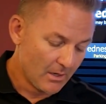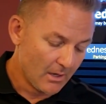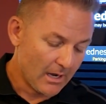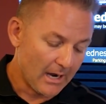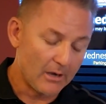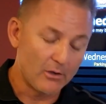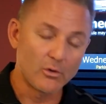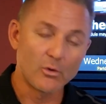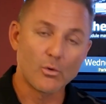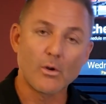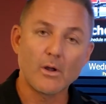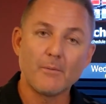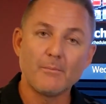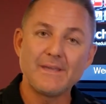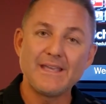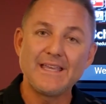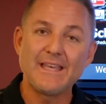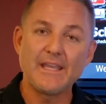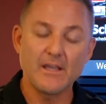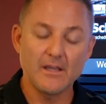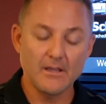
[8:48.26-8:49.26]
Our loyal
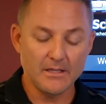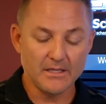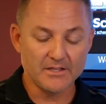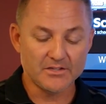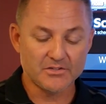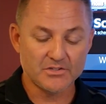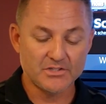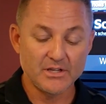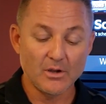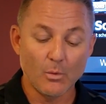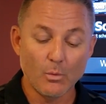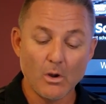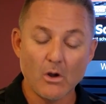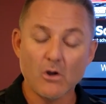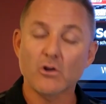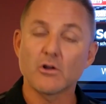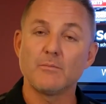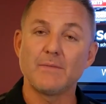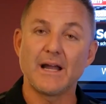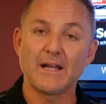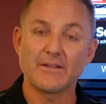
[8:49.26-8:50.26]
media is still
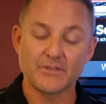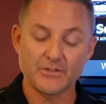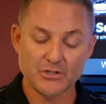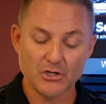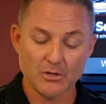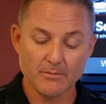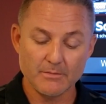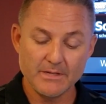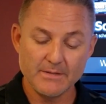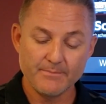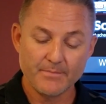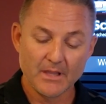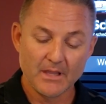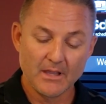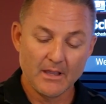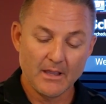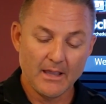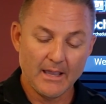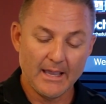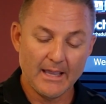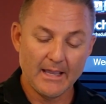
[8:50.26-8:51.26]
welcome at the Derby
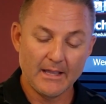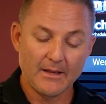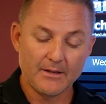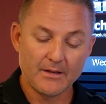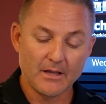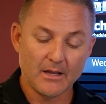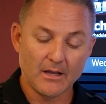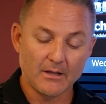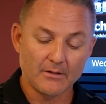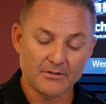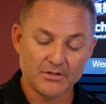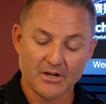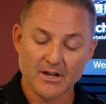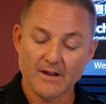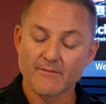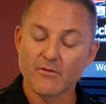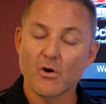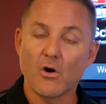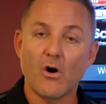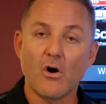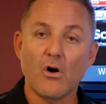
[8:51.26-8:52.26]
and to
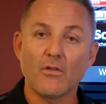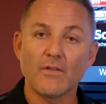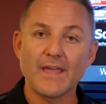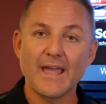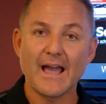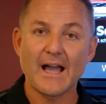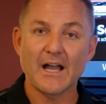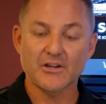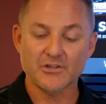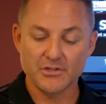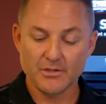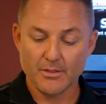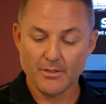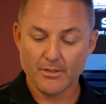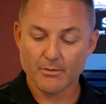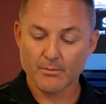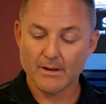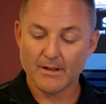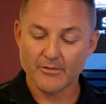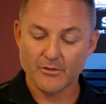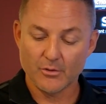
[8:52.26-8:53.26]
cover all the action
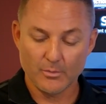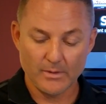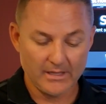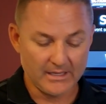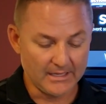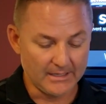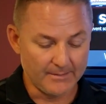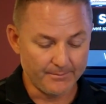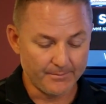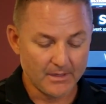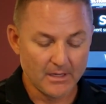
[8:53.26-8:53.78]
throughout the weekend.